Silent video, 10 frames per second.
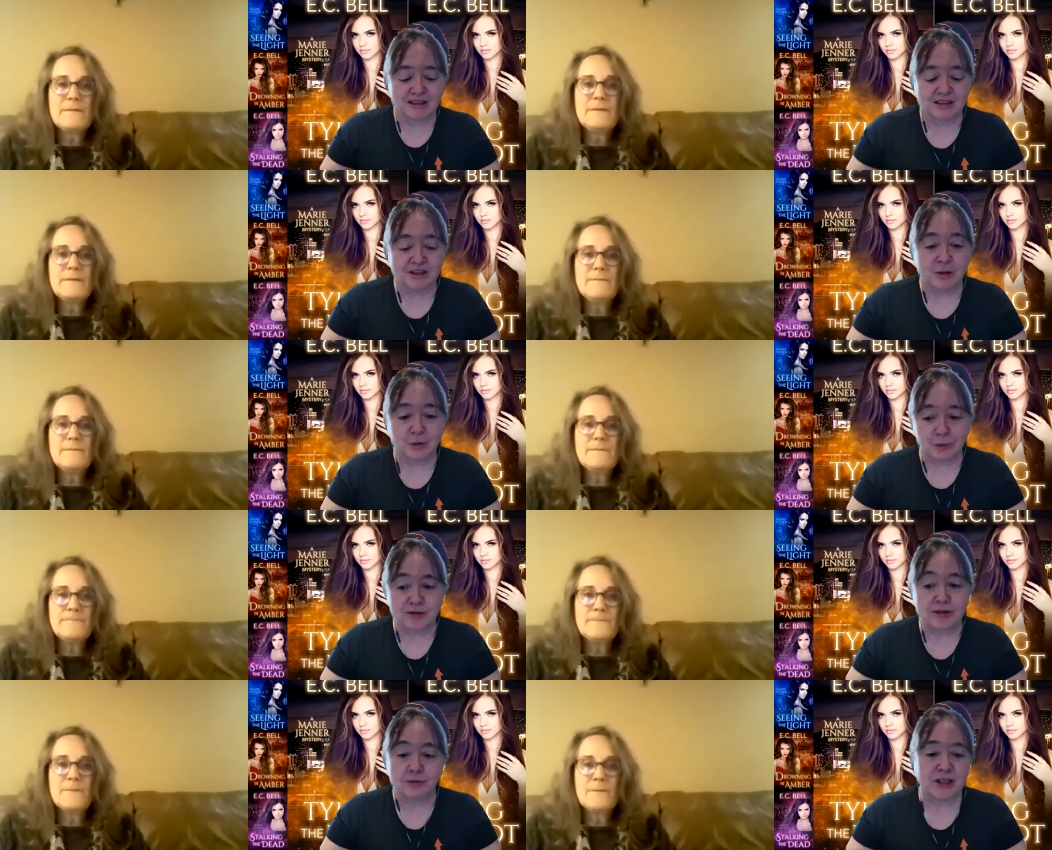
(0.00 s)
Speaker 1: Mm-hmm. so mm-hmm.
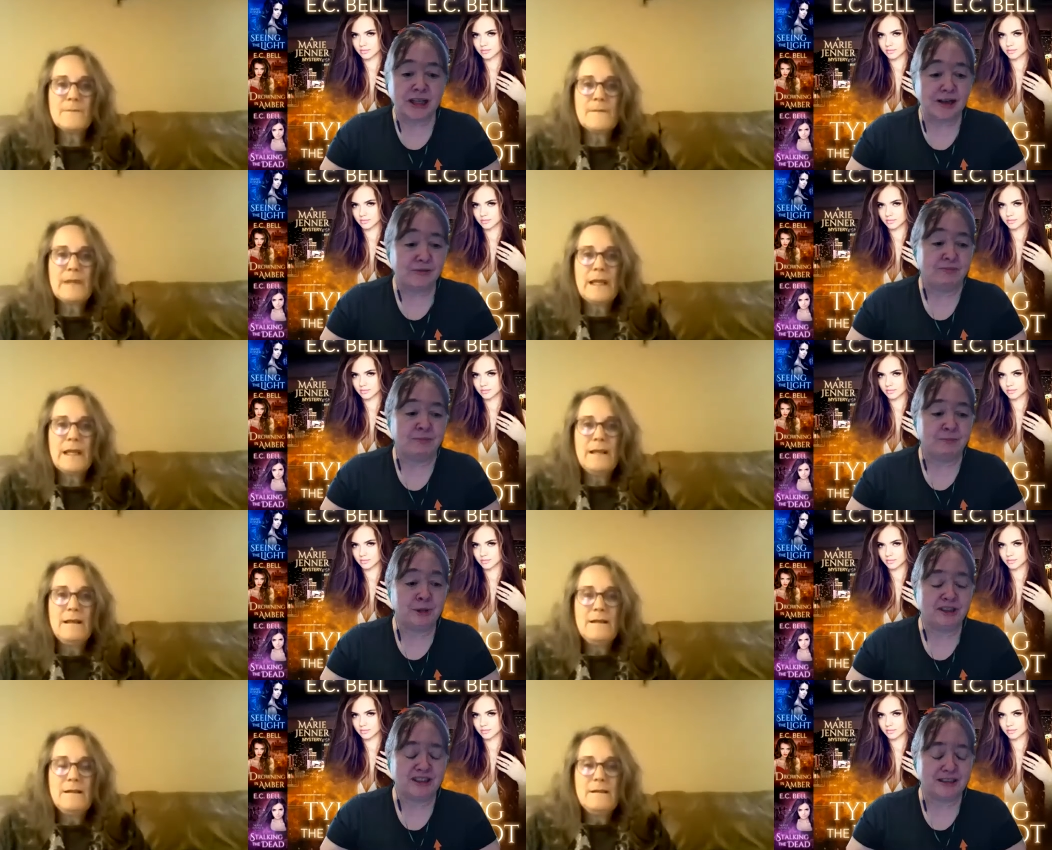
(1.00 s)
so we have a
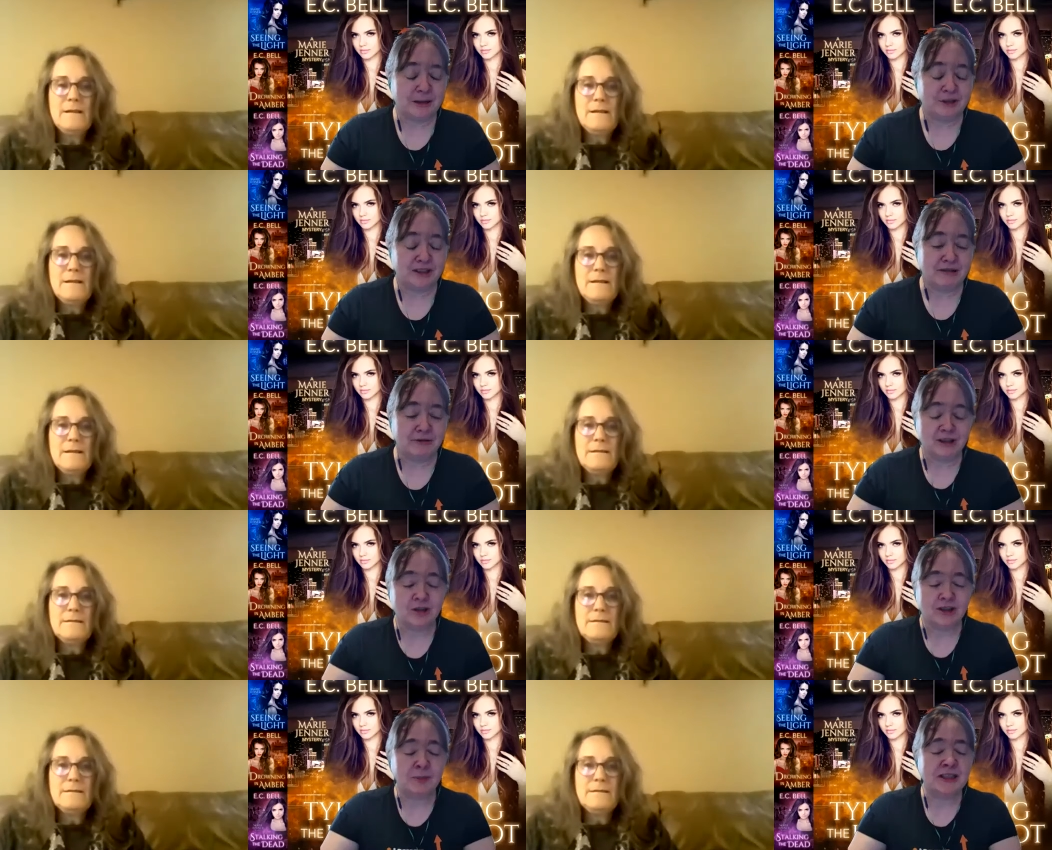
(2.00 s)
pretty stable network
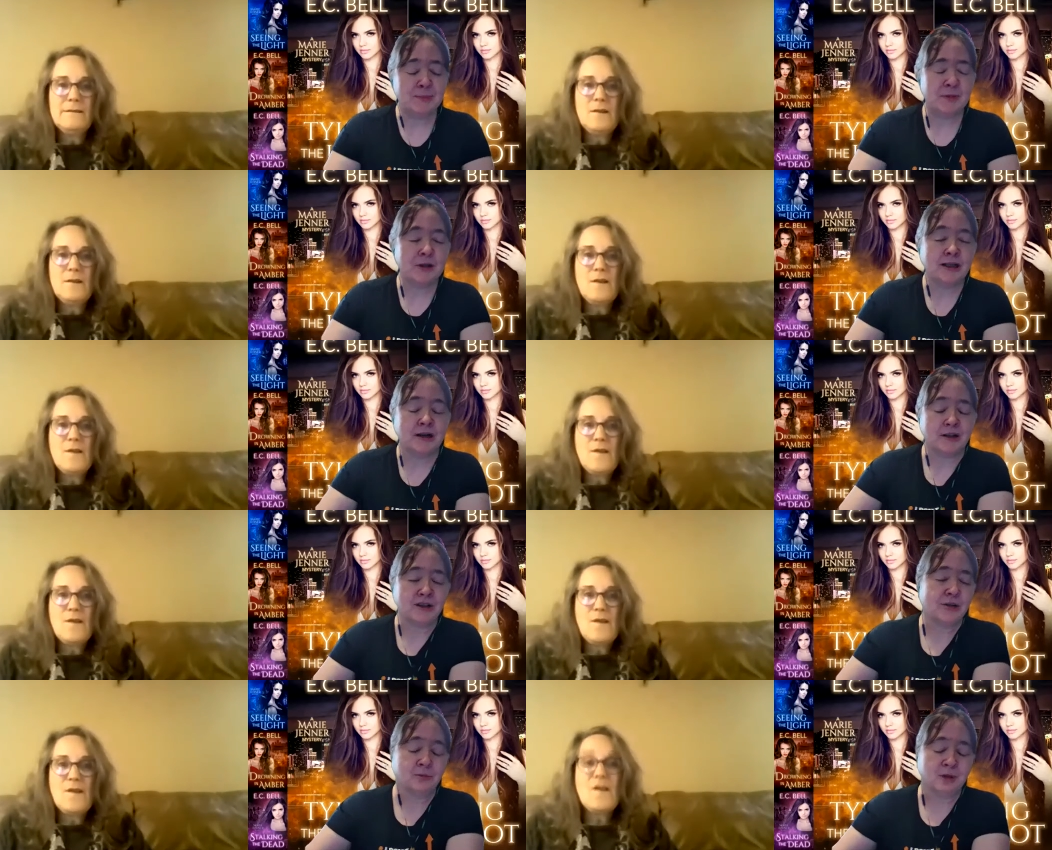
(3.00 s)
so it depends upon
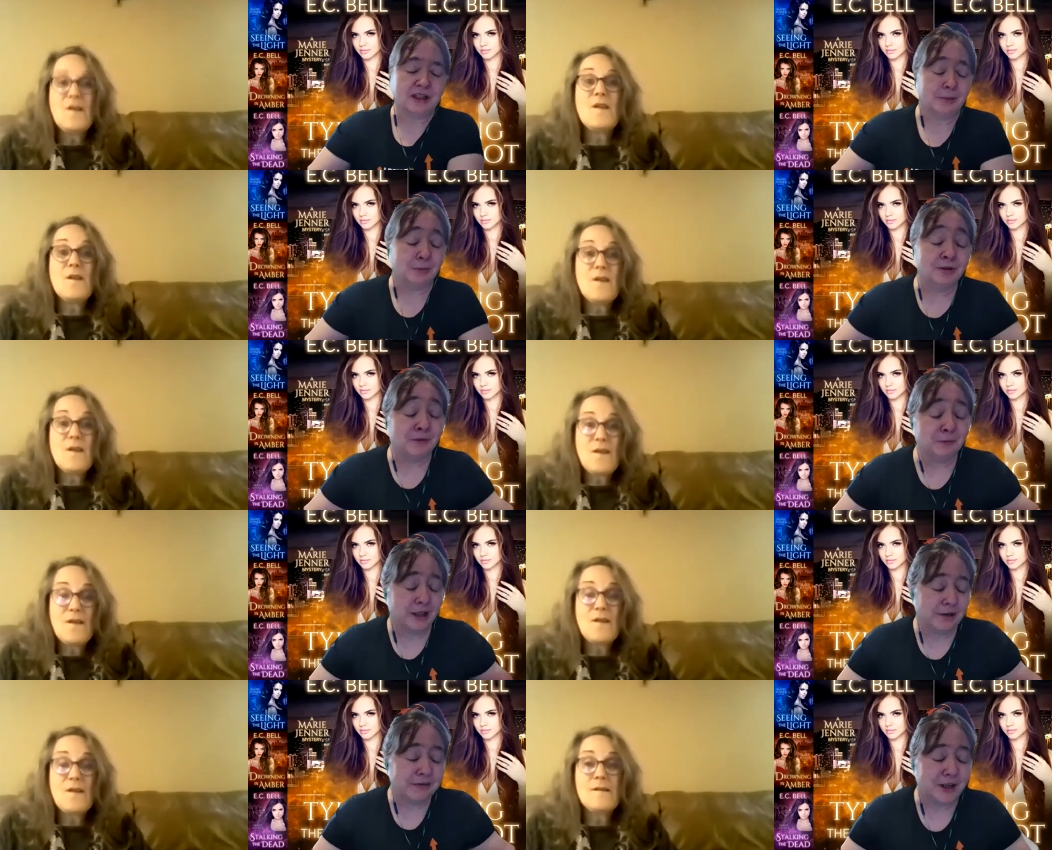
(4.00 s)
also what your
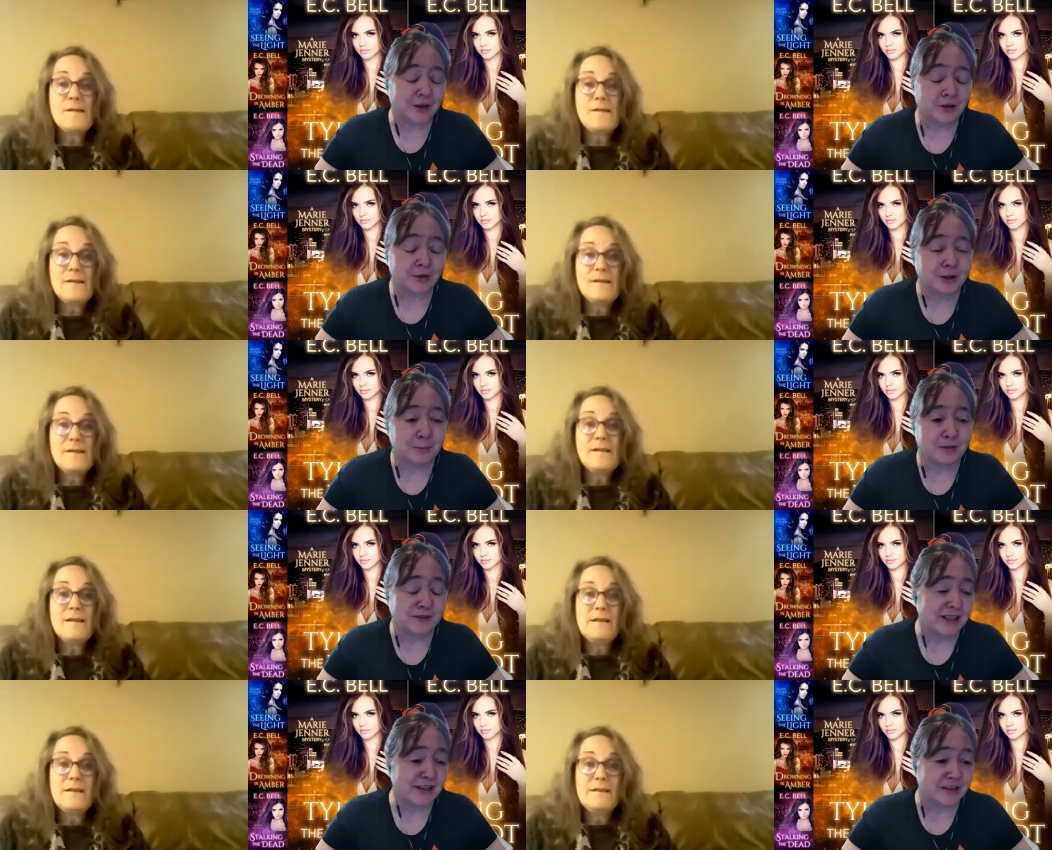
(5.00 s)
what you've got through your
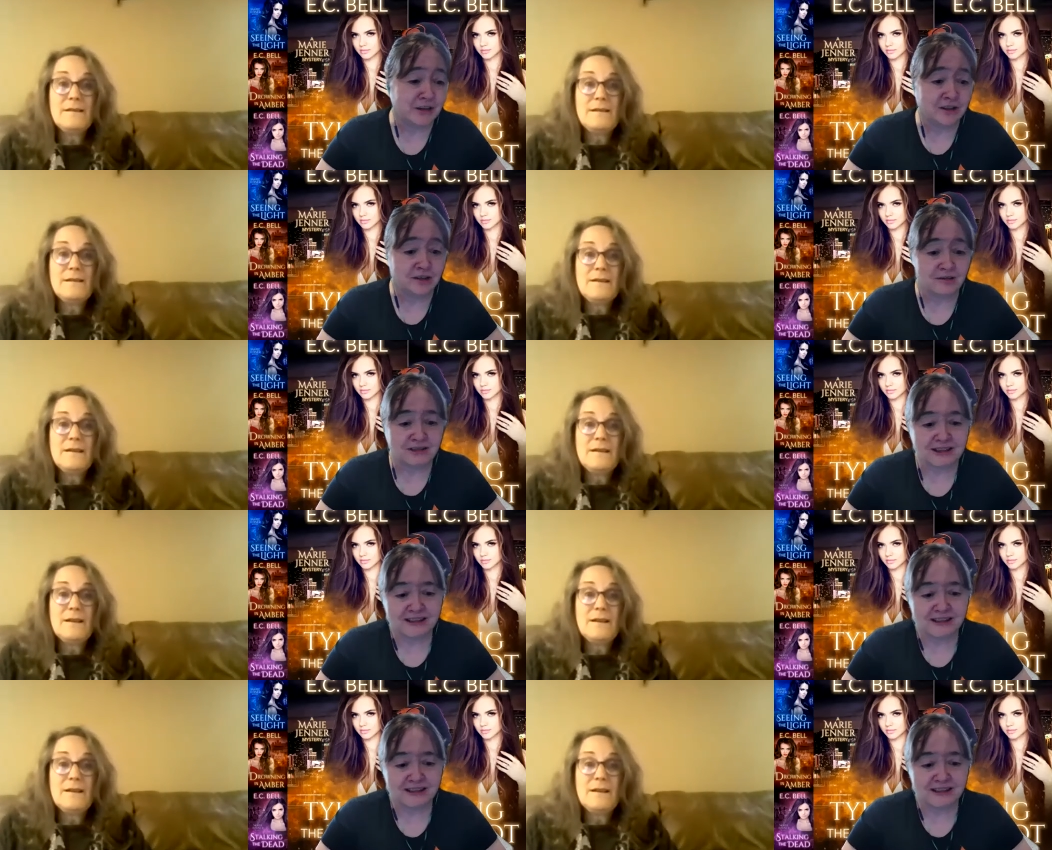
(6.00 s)
provider too